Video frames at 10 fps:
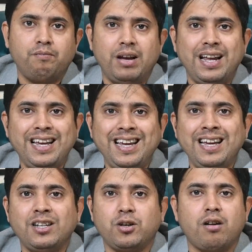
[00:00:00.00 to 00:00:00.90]

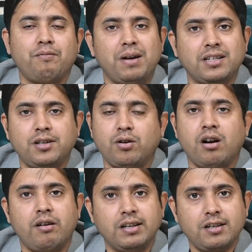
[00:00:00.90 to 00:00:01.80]
any sort of message on
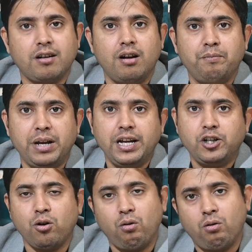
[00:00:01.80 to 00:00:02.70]
our Instagram
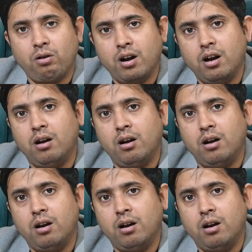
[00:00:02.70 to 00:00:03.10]
page or